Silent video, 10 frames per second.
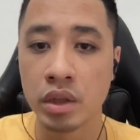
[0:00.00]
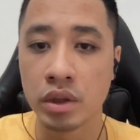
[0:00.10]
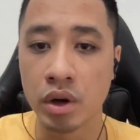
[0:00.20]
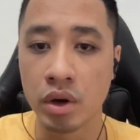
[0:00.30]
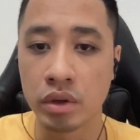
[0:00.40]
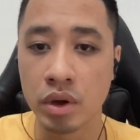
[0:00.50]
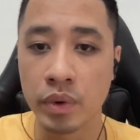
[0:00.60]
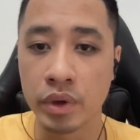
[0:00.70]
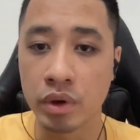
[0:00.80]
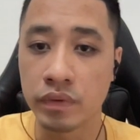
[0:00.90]
the
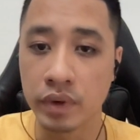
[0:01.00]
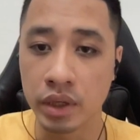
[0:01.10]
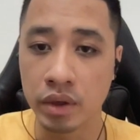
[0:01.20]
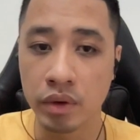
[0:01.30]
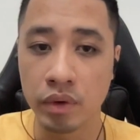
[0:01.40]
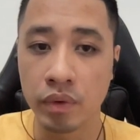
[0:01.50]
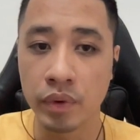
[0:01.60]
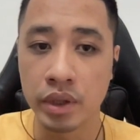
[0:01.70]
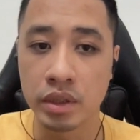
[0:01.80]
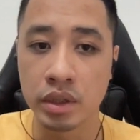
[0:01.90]
ongoing conflict,
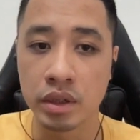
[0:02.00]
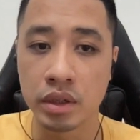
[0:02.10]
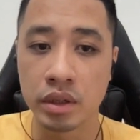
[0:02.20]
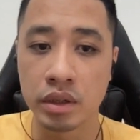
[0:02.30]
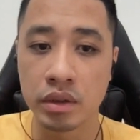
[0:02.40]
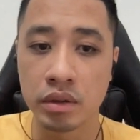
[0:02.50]
with the